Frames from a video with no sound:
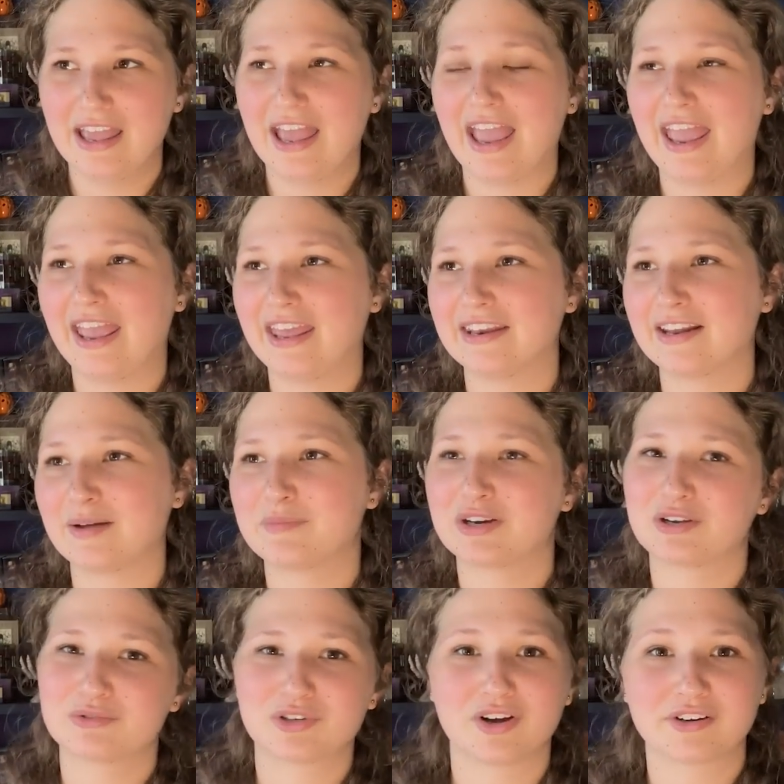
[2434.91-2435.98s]
and I'm going to
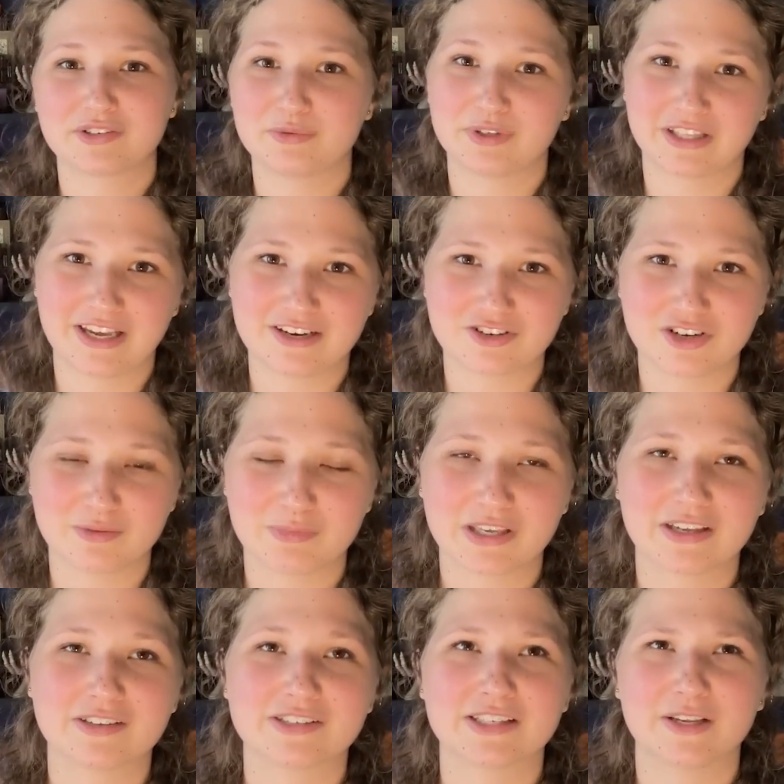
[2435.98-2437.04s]
go talk to Elijah
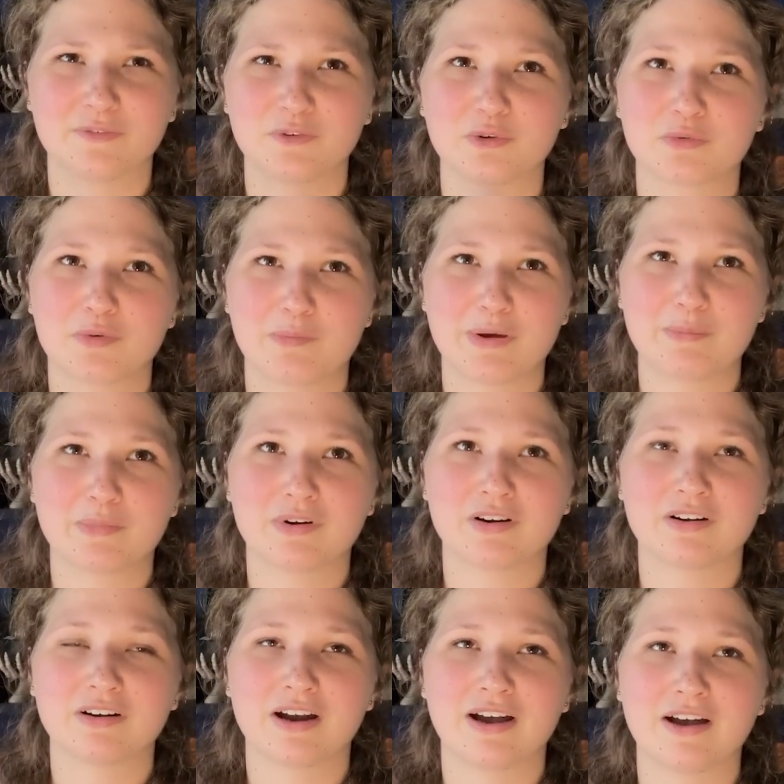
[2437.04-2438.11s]
because if you'll
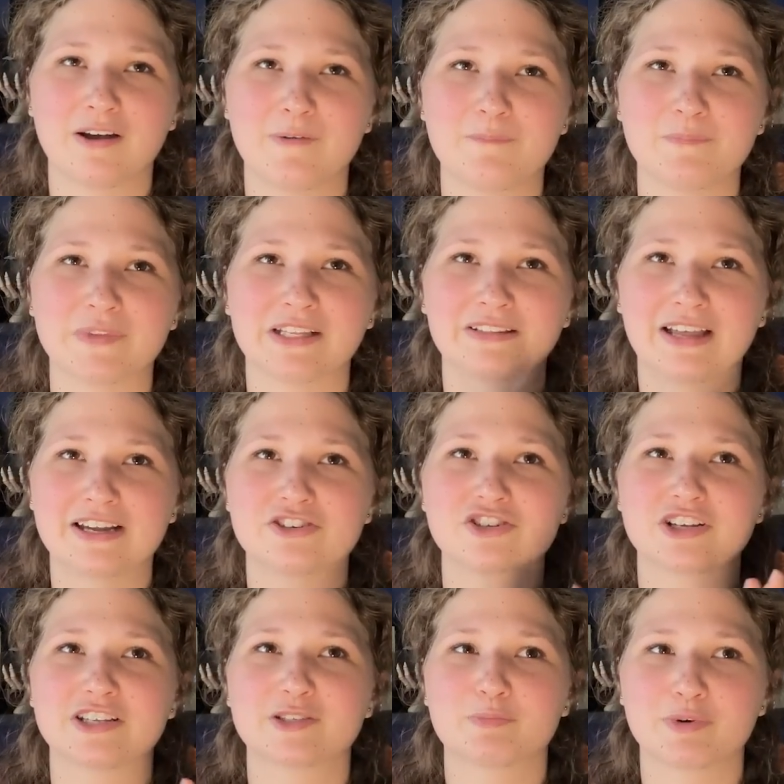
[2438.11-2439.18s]
remember, um,
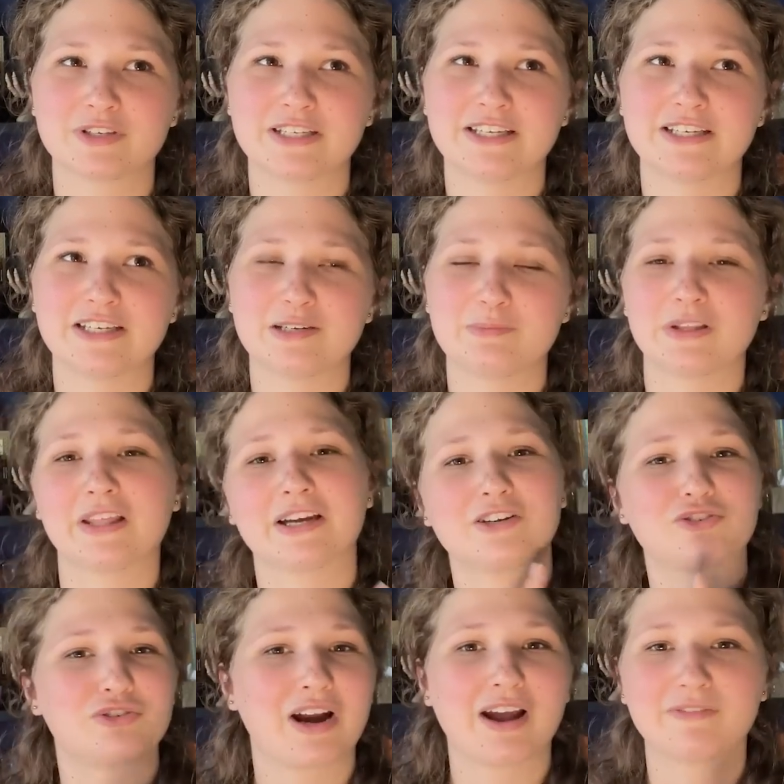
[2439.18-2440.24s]
Elijah is pretending to be like a
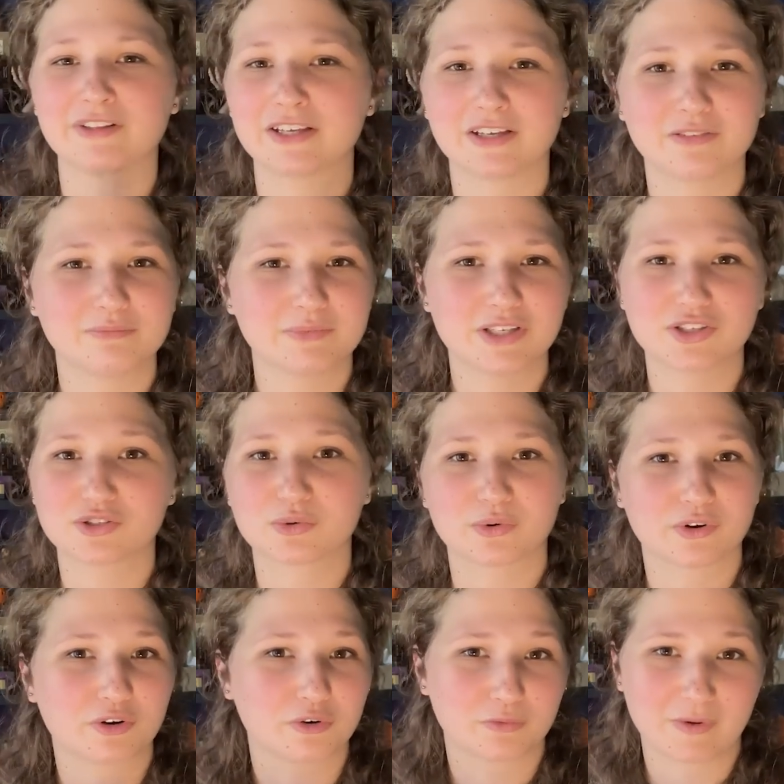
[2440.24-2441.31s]
traveling
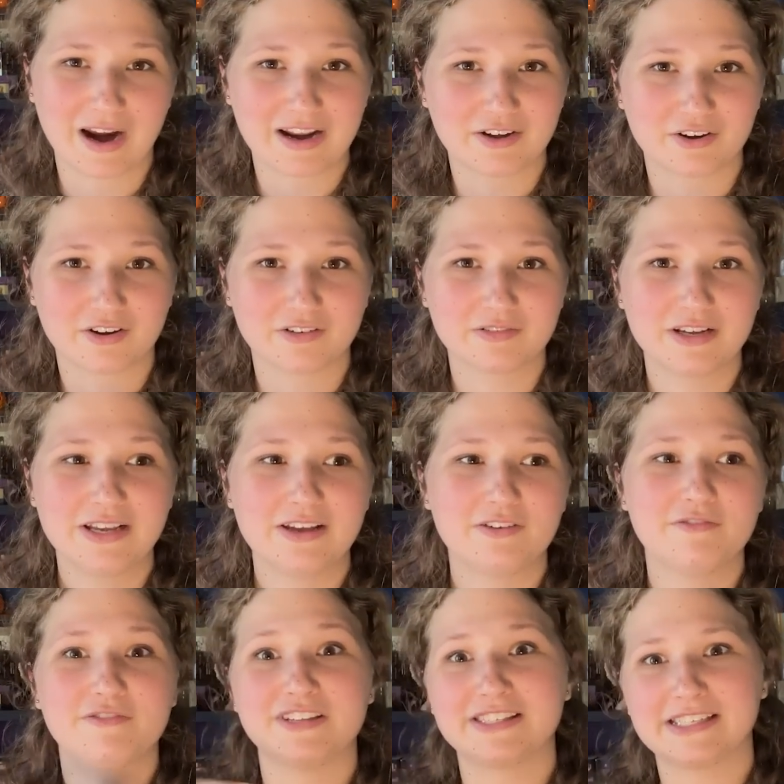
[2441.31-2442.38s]
historical writer
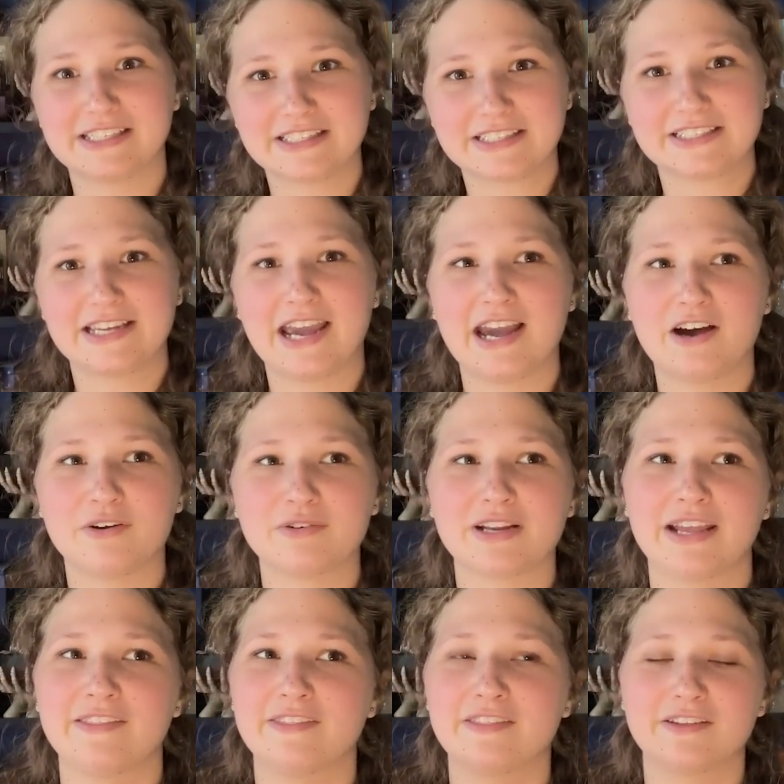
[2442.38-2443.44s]
visiting the town,
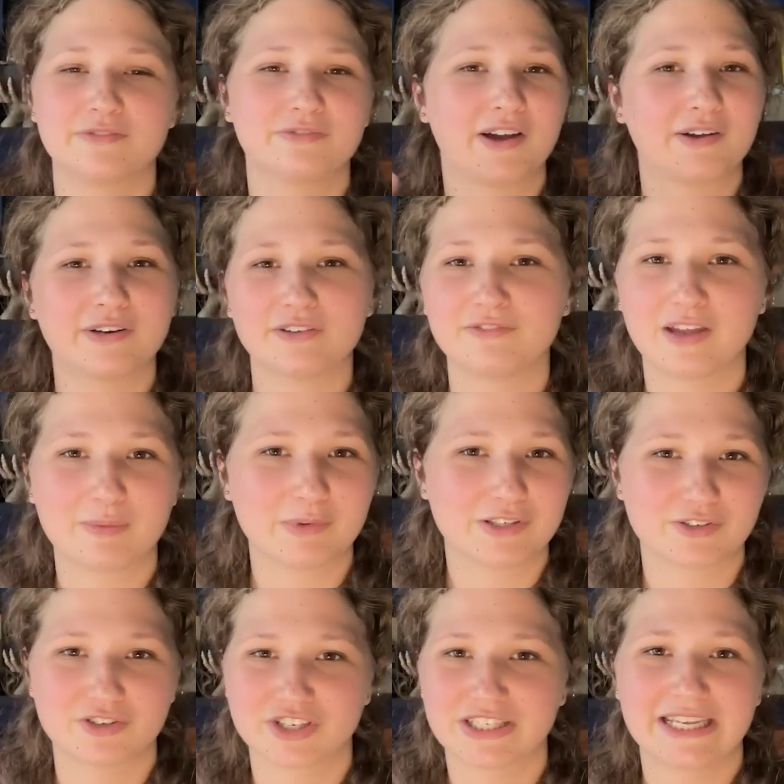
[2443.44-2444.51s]
and the founding families
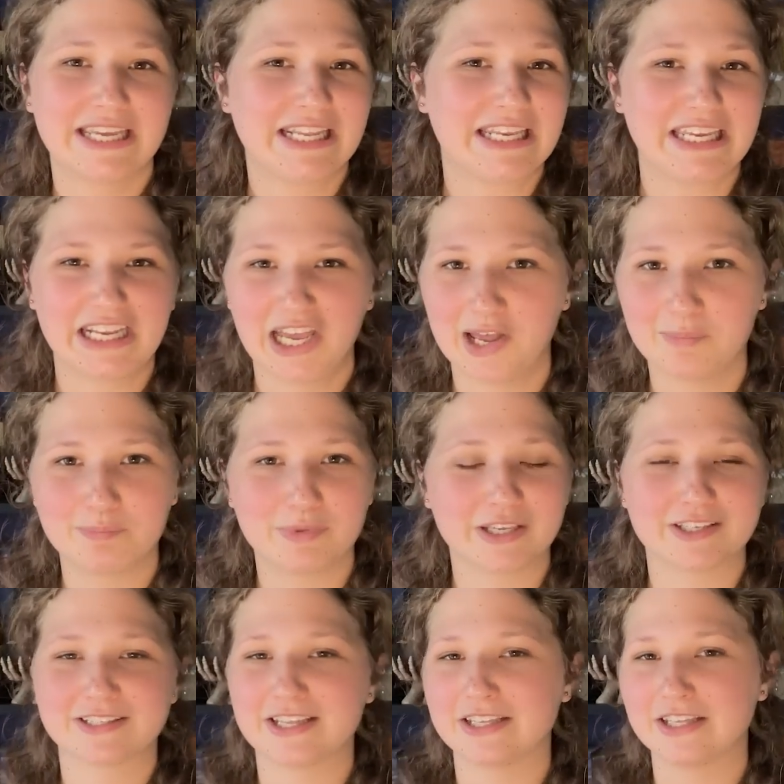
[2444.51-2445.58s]
are just eating it up
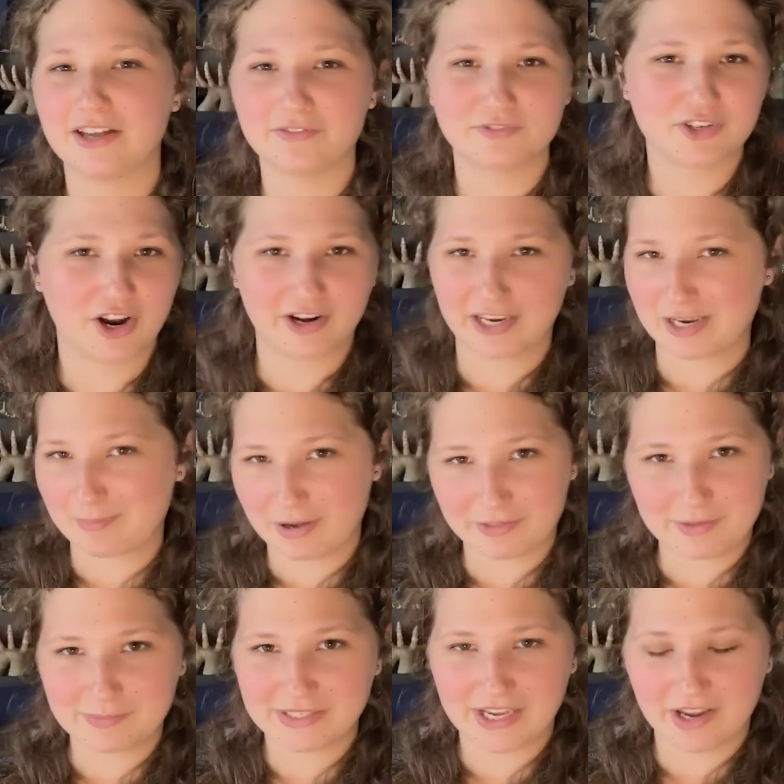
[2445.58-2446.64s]
because they love talking about
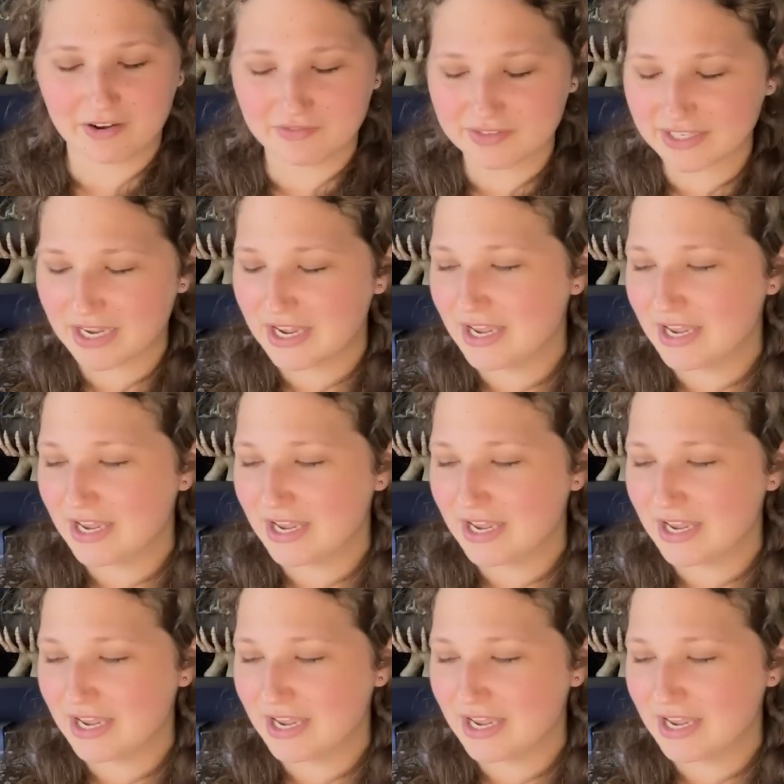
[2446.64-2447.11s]
themselves.